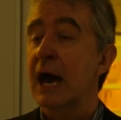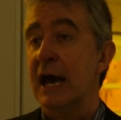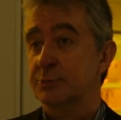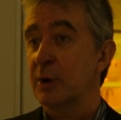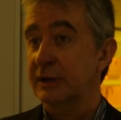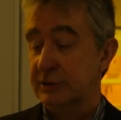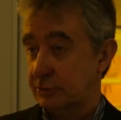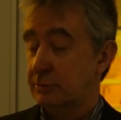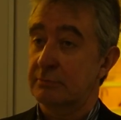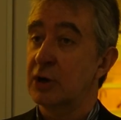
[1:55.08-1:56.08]
as well as
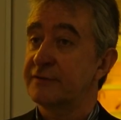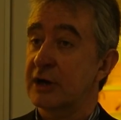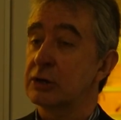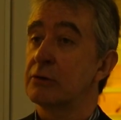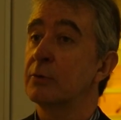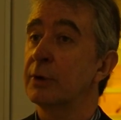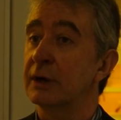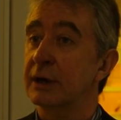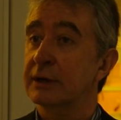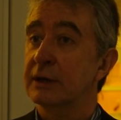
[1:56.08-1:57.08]
motivating your own
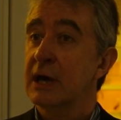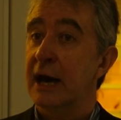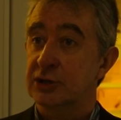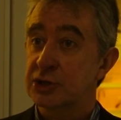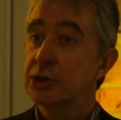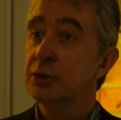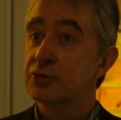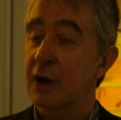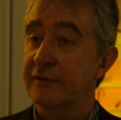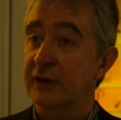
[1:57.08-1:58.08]
work, and it's you
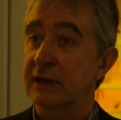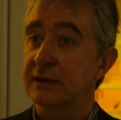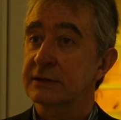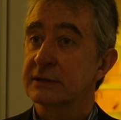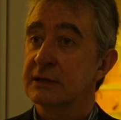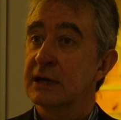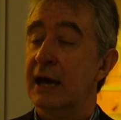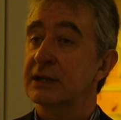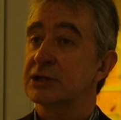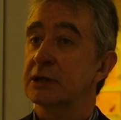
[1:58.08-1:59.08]
driving it.
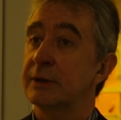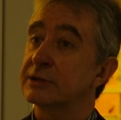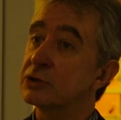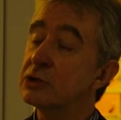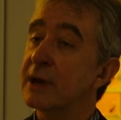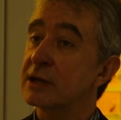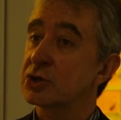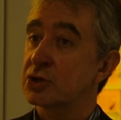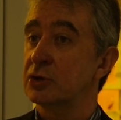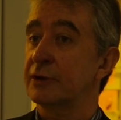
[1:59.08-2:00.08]
And so it's you making
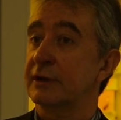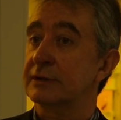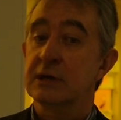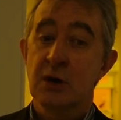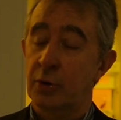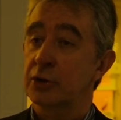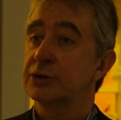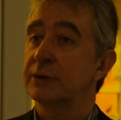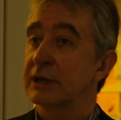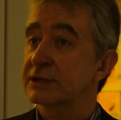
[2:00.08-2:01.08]
sure that what
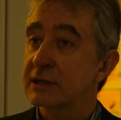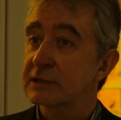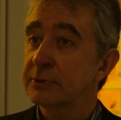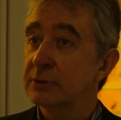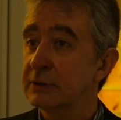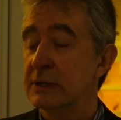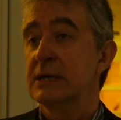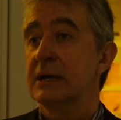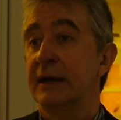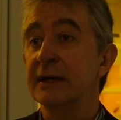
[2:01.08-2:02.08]
you're doing is sensible
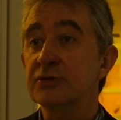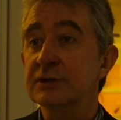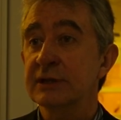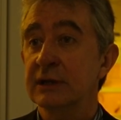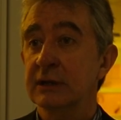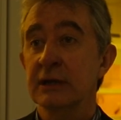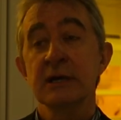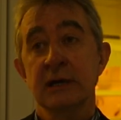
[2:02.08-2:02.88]
and interesting